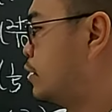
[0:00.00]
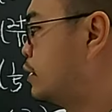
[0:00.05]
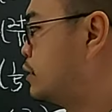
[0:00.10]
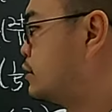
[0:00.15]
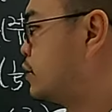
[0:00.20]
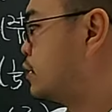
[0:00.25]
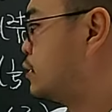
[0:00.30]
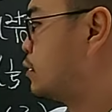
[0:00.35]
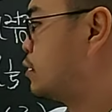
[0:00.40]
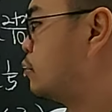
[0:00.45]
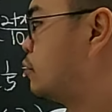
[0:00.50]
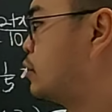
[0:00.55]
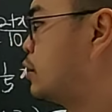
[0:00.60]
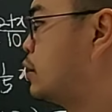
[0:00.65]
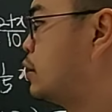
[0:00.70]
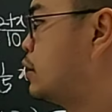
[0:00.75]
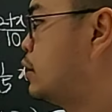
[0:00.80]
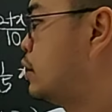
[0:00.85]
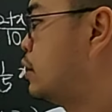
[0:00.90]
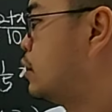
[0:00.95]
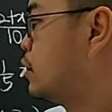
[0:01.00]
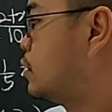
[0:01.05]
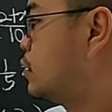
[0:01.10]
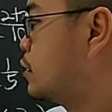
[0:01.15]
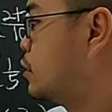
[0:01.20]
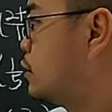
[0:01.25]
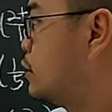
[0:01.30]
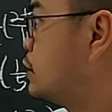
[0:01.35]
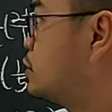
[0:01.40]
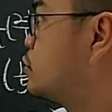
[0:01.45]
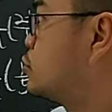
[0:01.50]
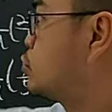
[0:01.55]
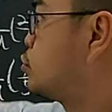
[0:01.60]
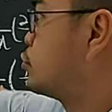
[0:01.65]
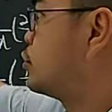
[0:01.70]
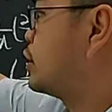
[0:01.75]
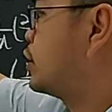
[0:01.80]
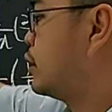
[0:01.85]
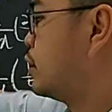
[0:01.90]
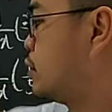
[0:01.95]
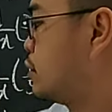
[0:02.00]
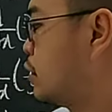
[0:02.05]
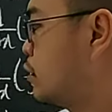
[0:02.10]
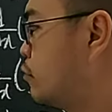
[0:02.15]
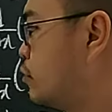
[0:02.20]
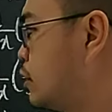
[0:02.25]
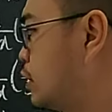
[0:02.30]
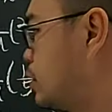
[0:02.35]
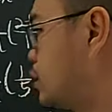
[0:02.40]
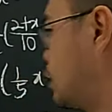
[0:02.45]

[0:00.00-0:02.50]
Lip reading: this interval, these 3 interval